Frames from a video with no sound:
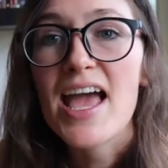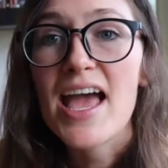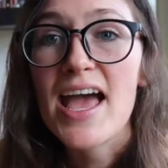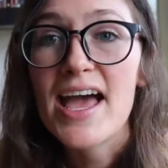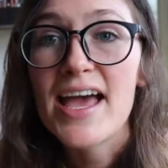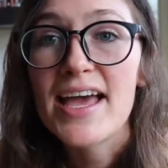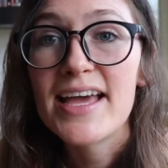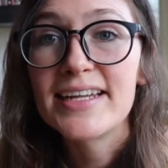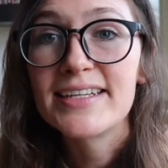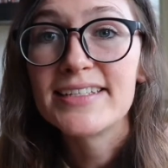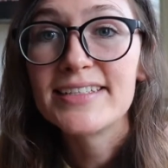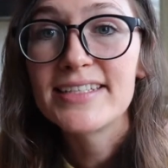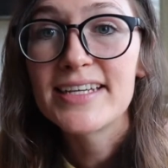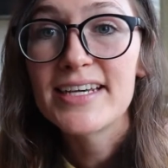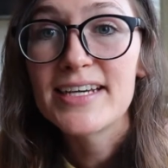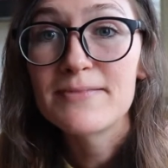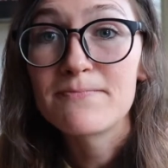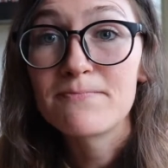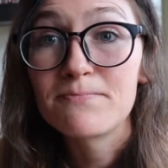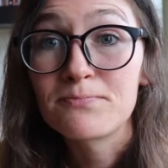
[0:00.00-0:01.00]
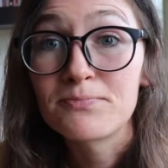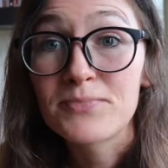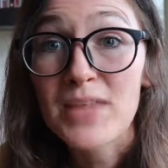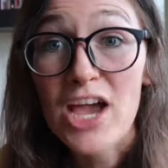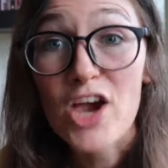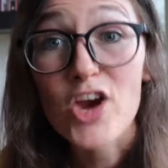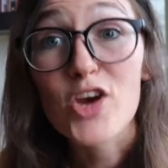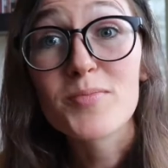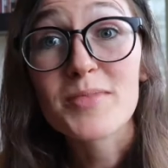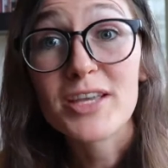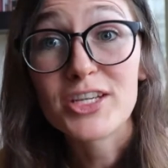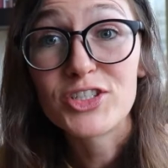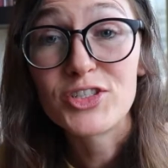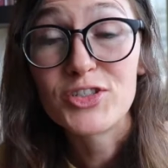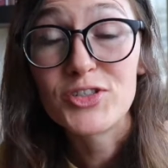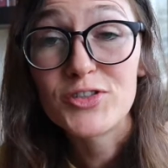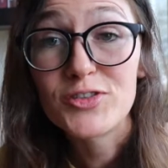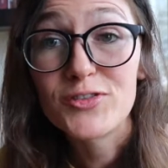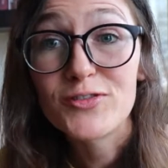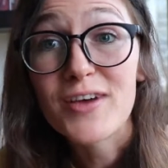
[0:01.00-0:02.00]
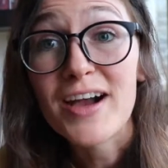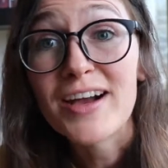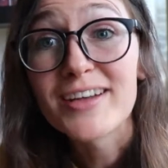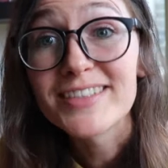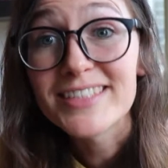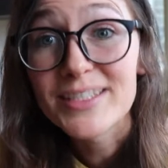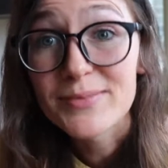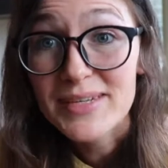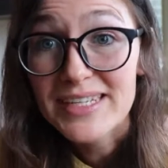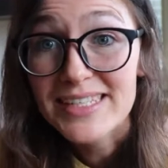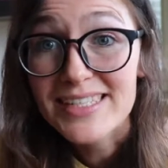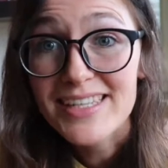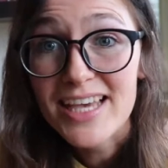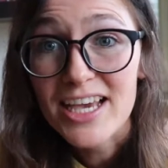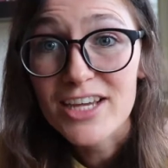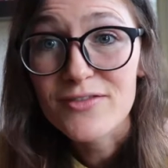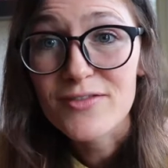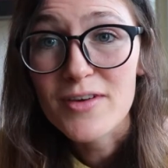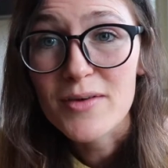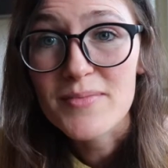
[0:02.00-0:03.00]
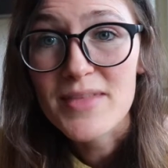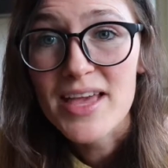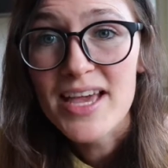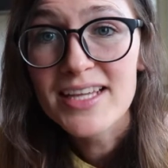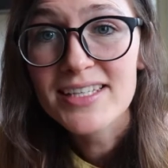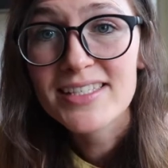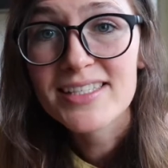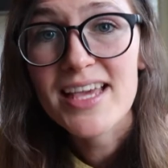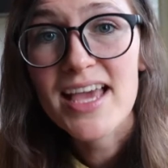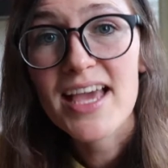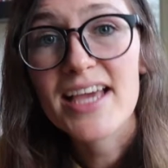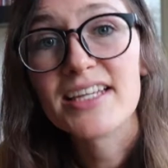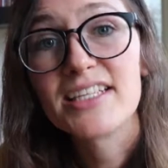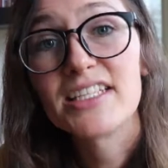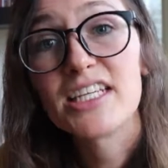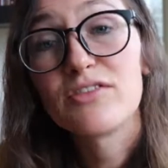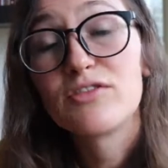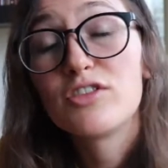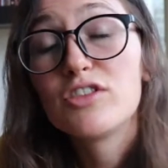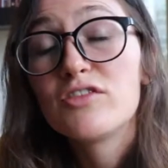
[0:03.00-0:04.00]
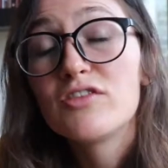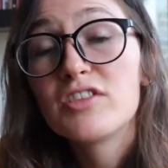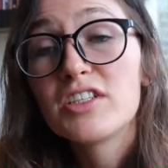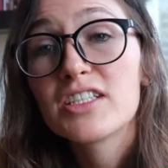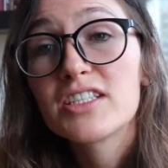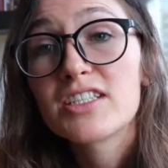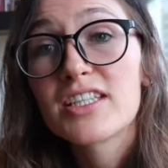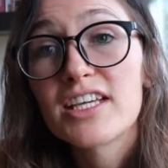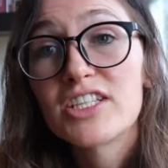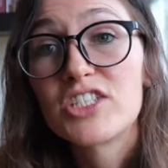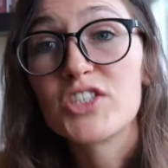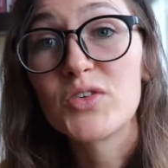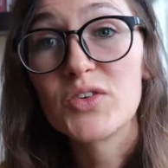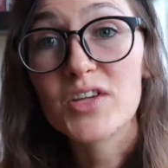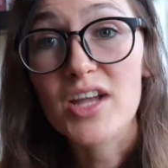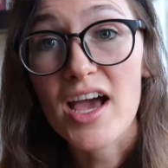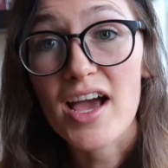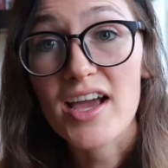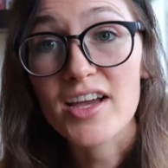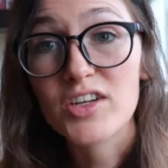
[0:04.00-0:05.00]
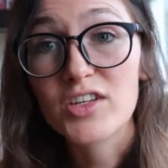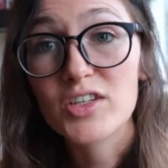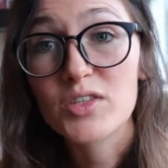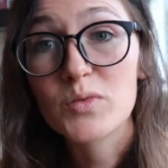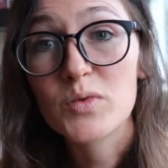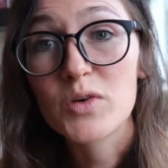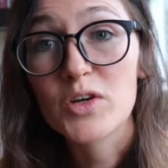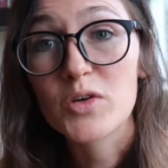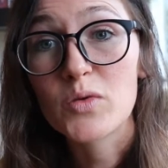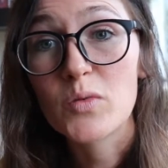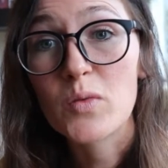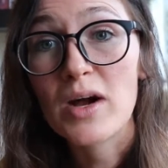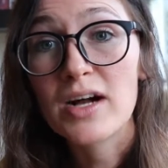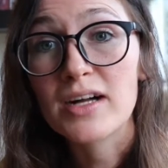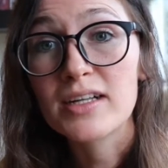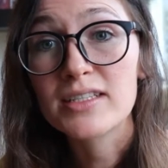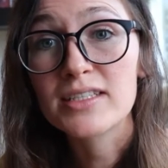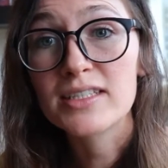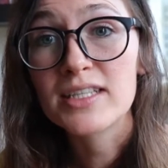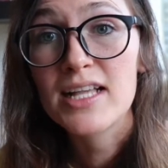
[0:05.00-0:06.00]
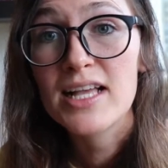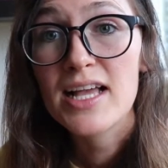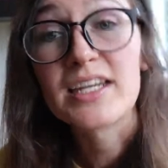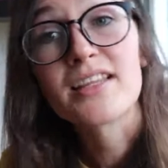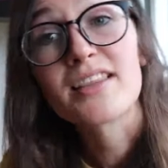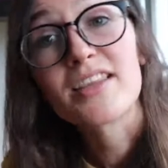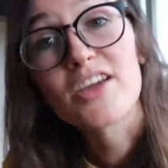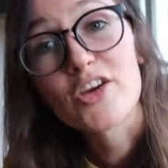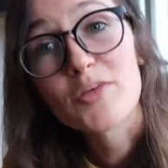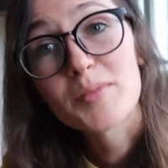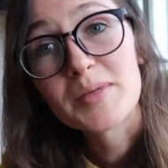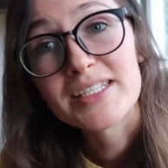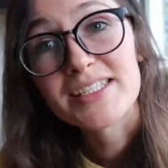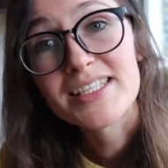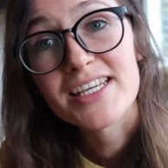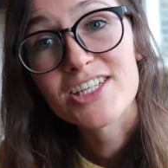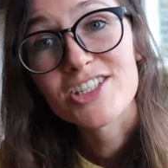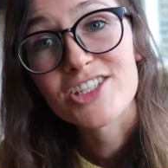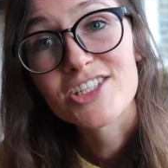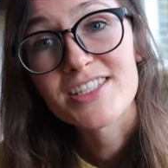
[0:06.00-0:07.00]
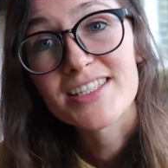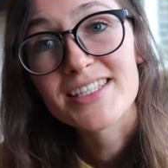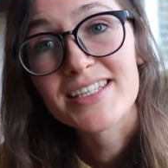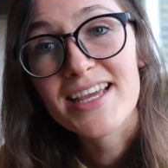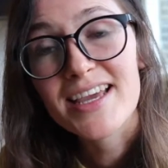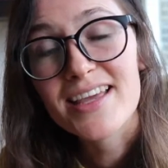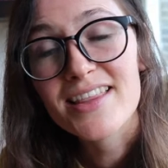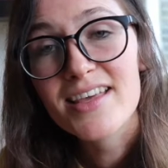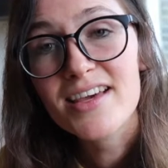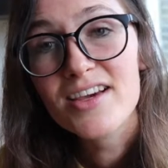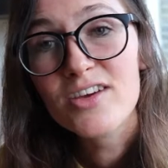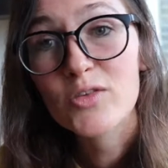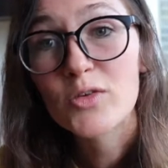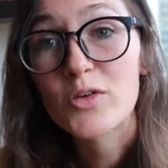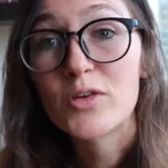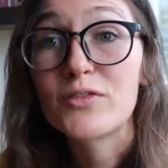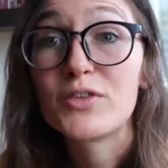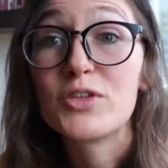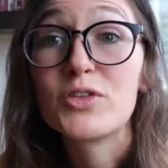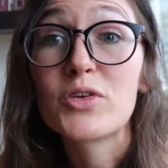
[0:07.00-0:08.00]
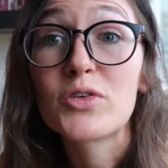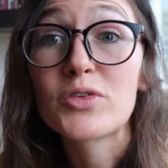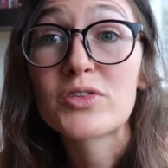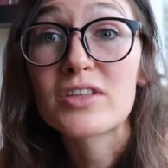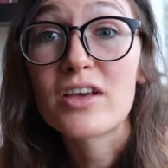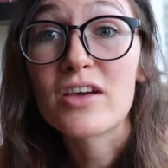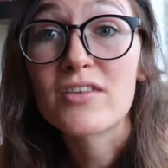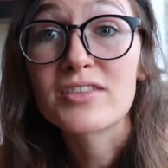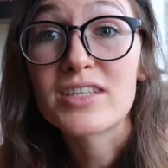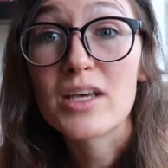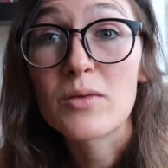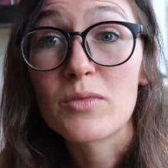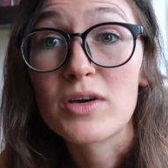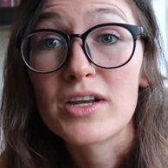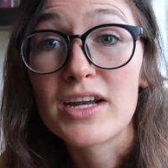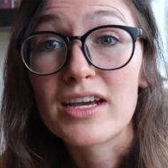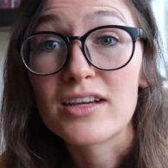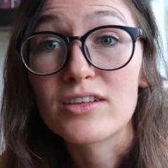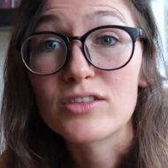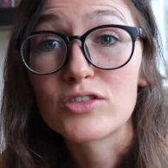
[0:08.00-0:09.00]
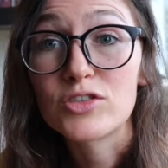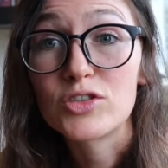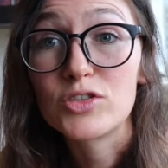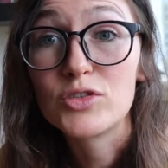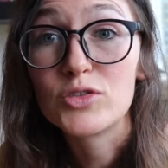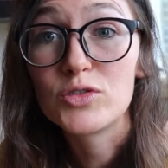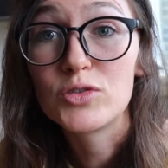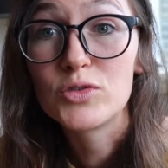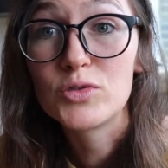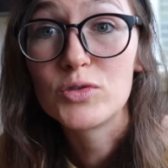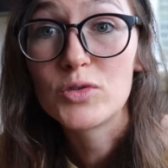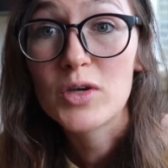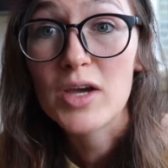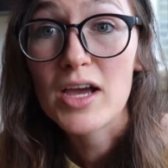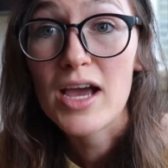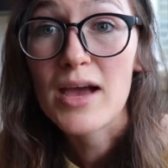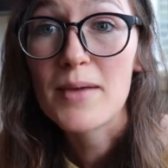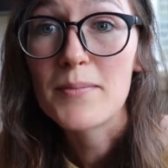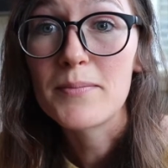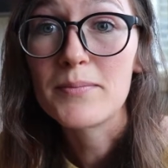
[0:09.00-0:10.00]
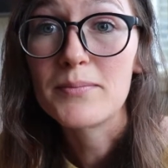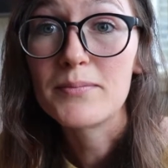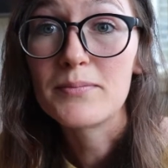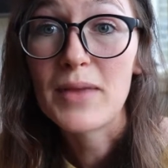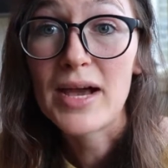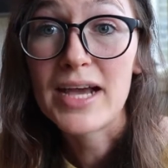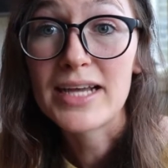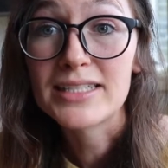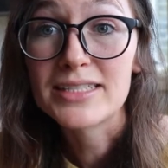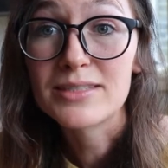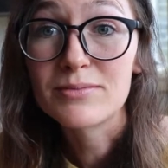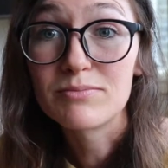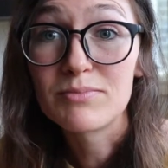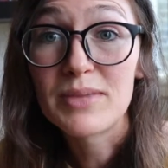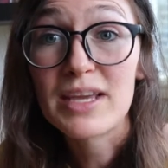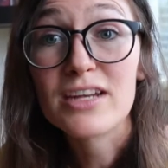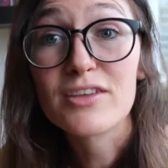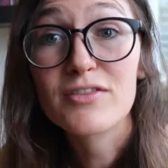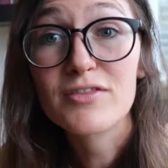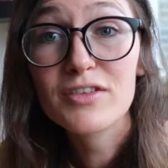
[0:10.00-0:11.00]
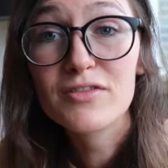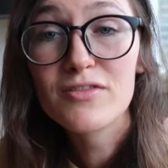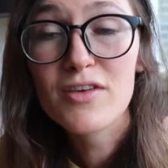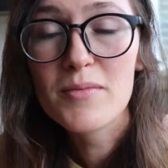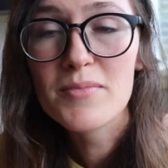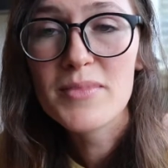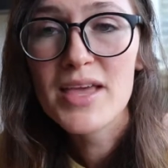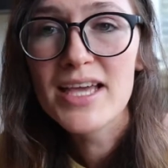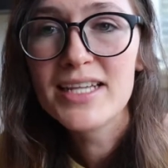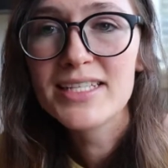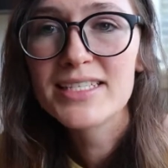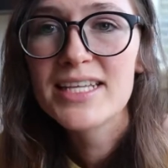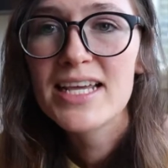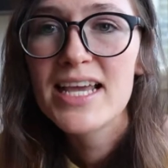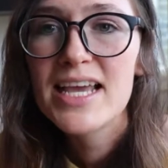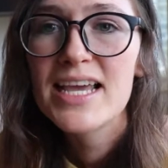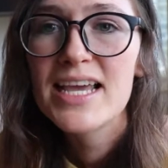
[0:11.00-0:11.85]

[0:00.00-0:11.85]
And I hope that you found some insight from that. And if you feel that you and I could work well in a therapy session together, or if you know of someone else who might benefit from that,